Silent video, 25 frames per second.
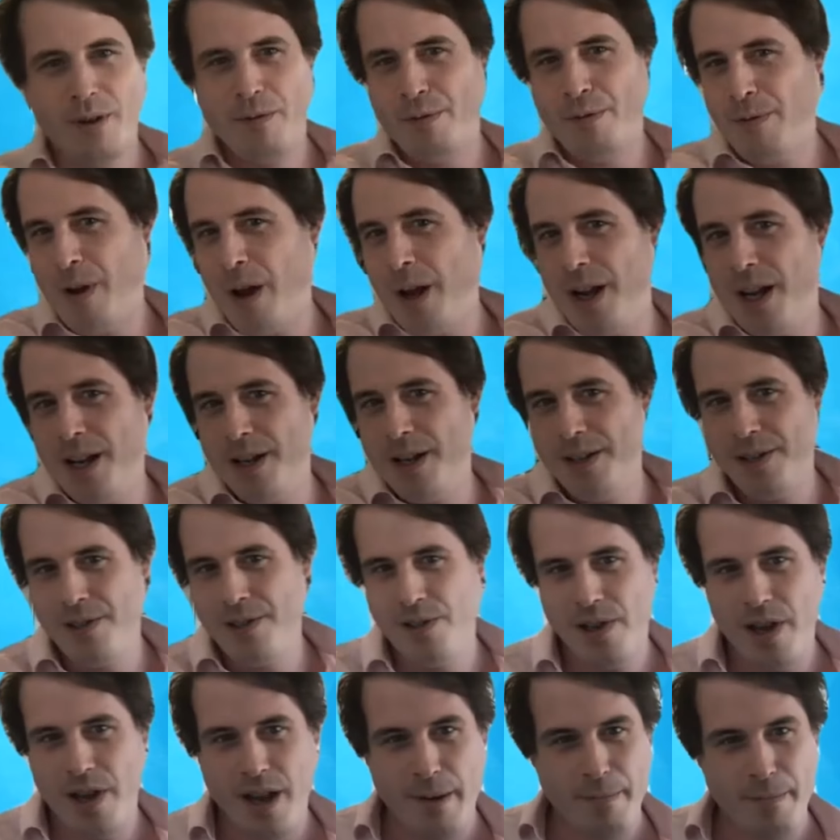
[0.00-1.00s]

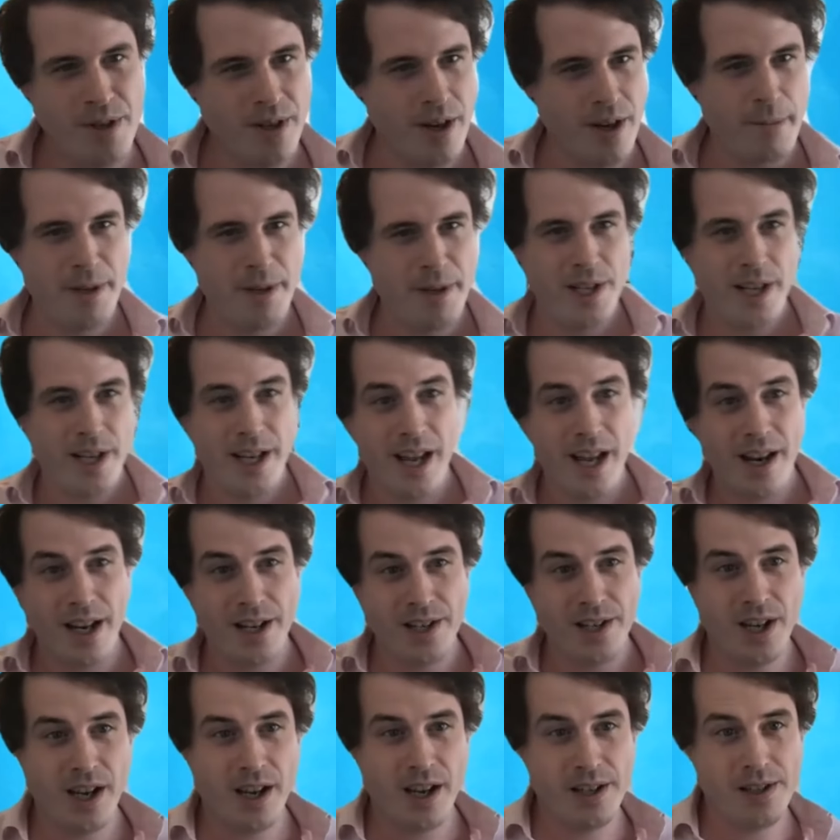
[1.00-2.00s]
finance, to companies like the
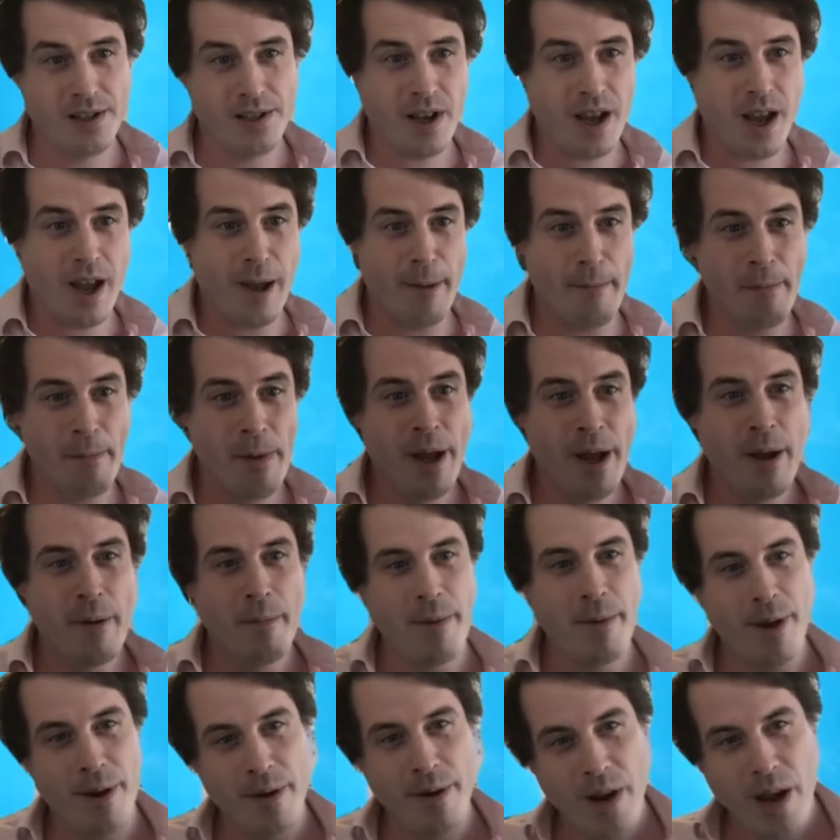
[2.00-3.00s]
NHS.
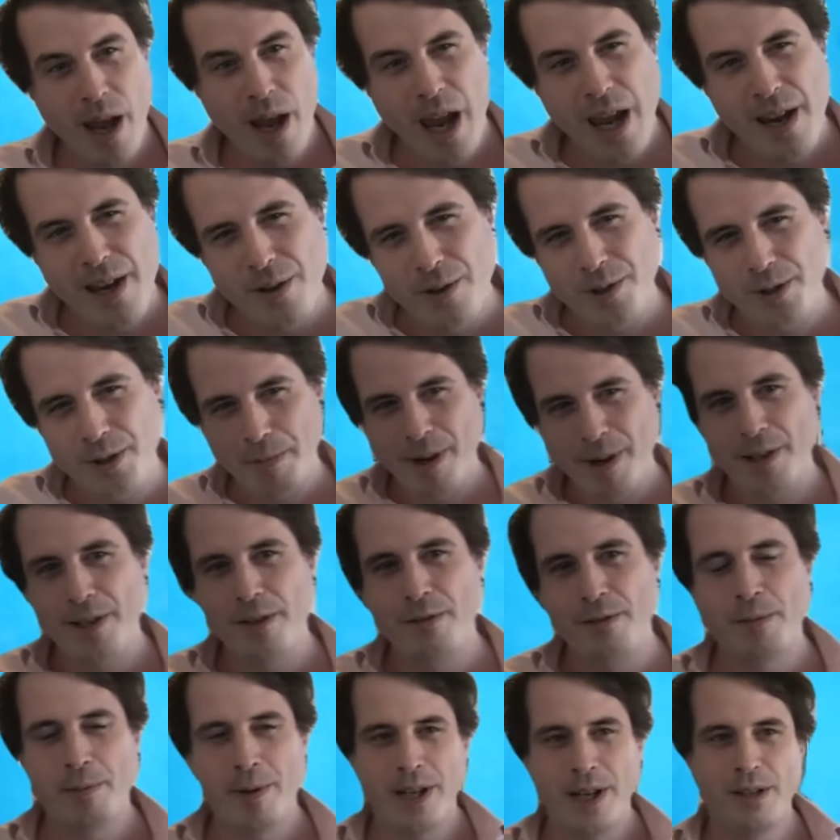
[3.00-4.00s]
But in the automotive
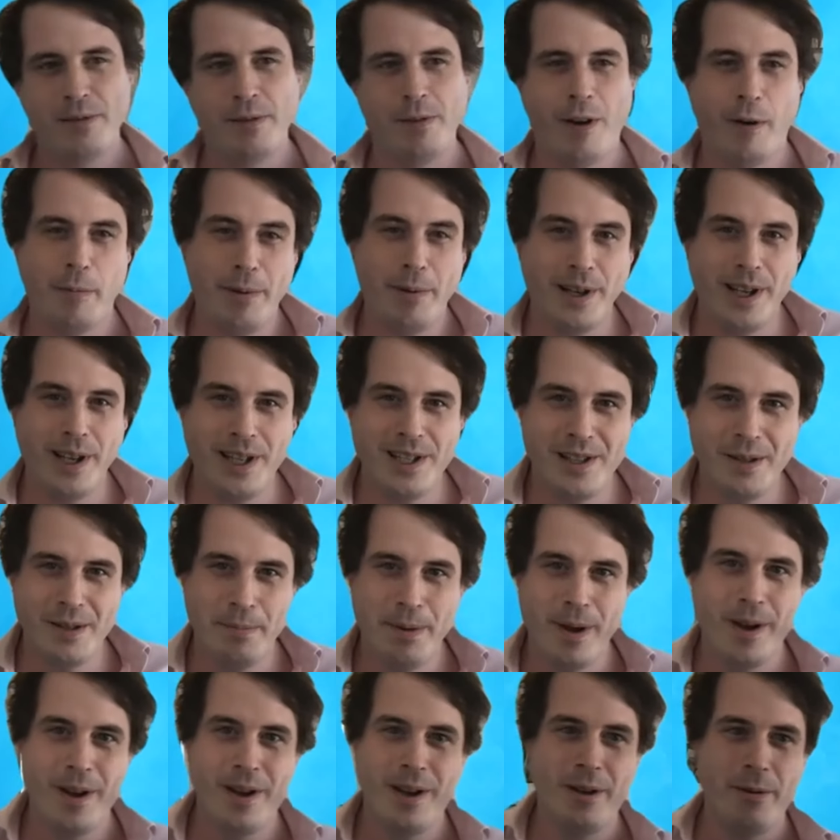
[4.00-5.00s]
space, we're very pleased to
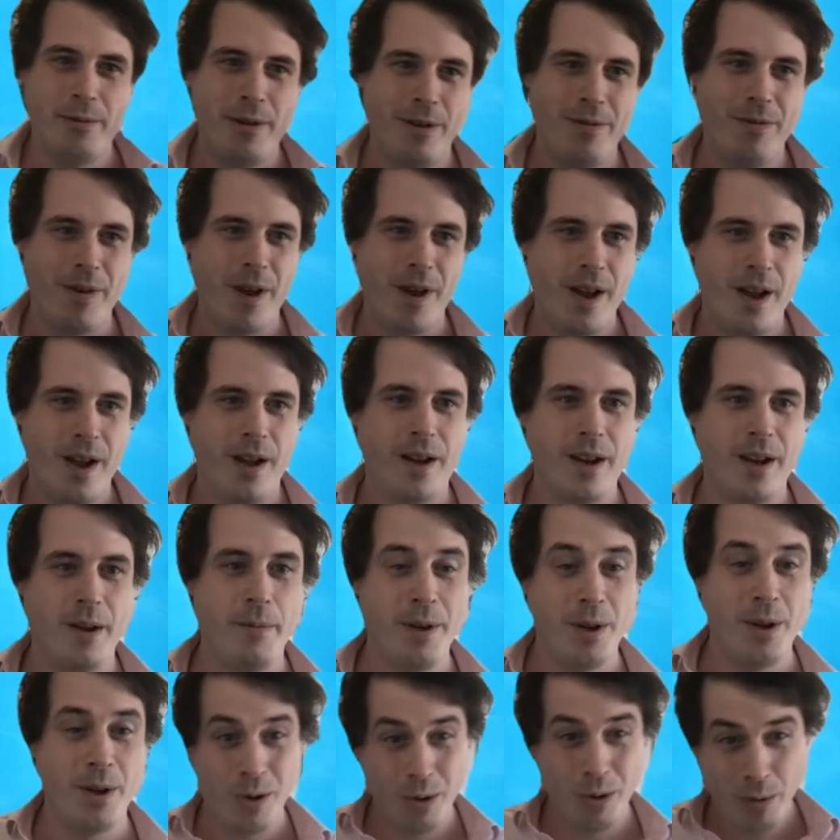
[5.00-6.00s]
partner with a
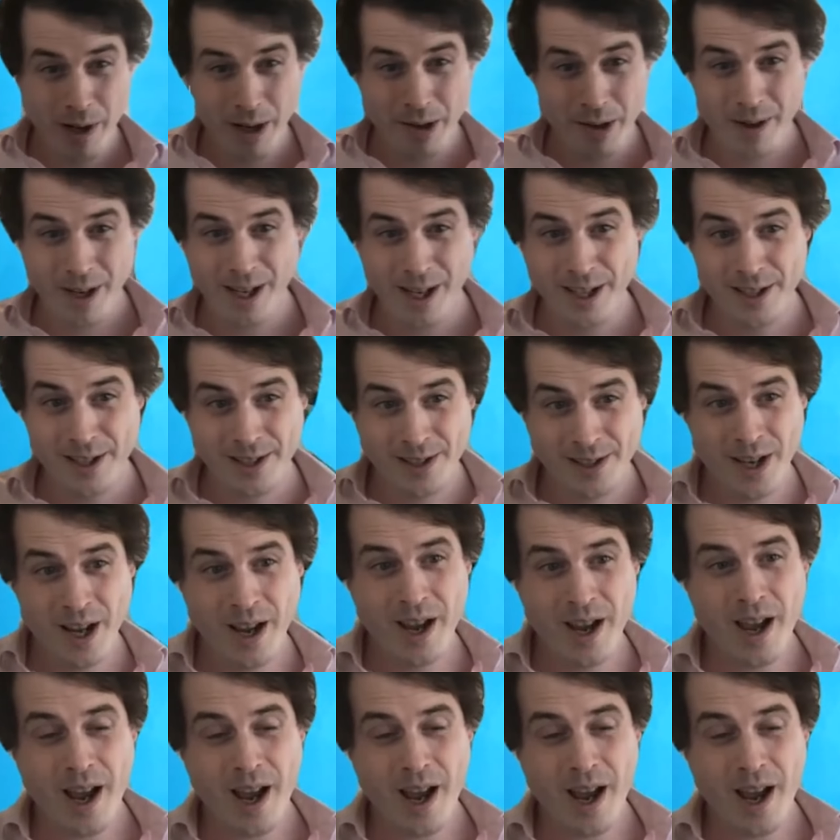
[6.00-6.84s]
company called Quick Release.